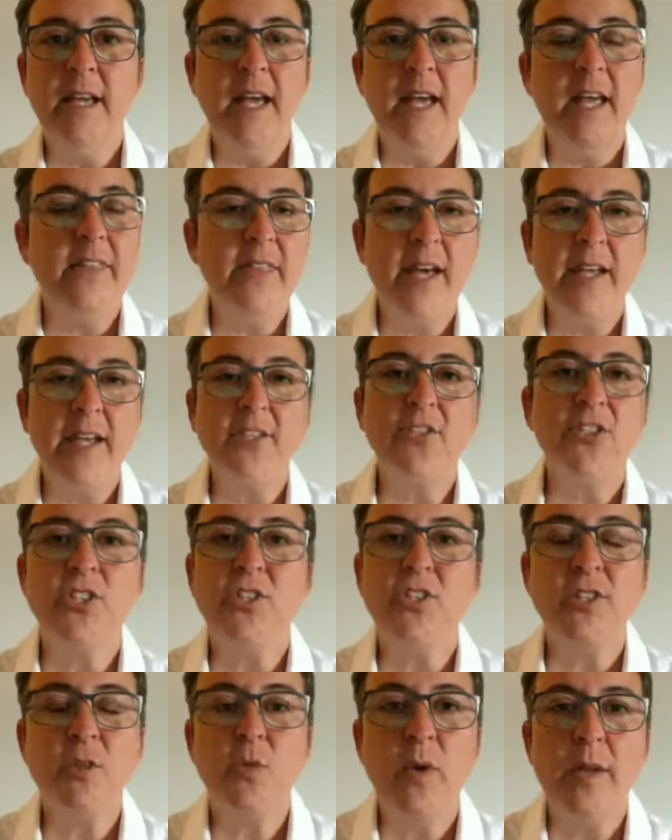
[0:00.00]
And that's
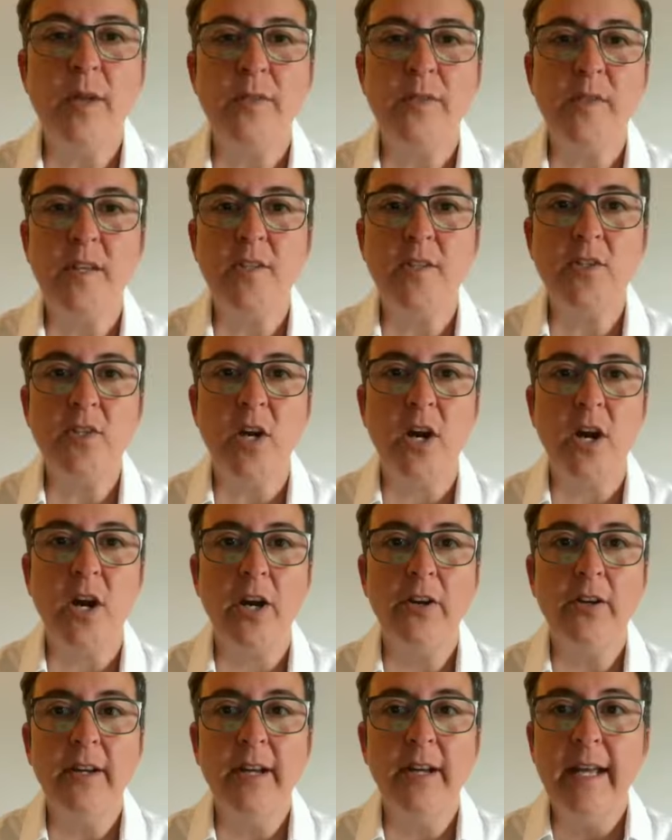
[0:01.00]
just the way things
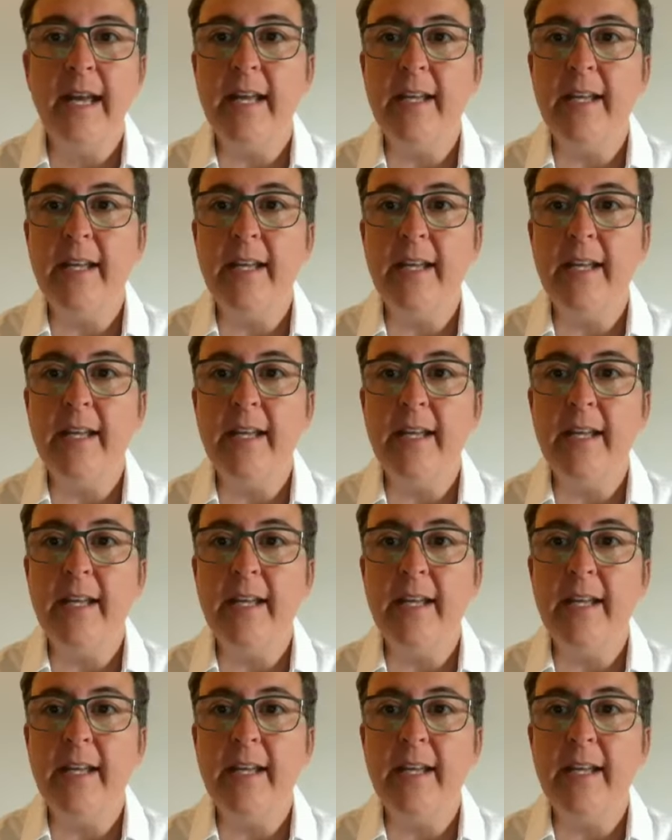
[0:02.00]
are.